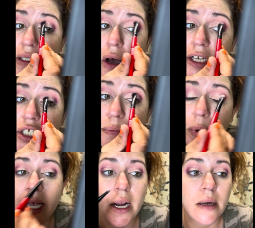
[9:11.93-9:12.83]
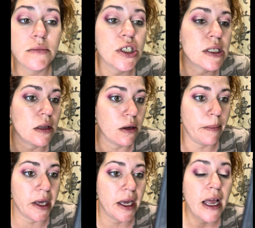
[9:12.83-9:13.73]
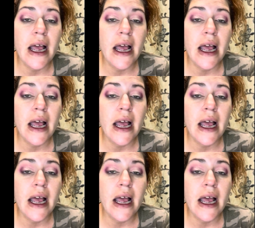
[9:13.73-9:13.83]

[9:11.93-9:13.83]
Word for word: So I just bring it up just a little bit.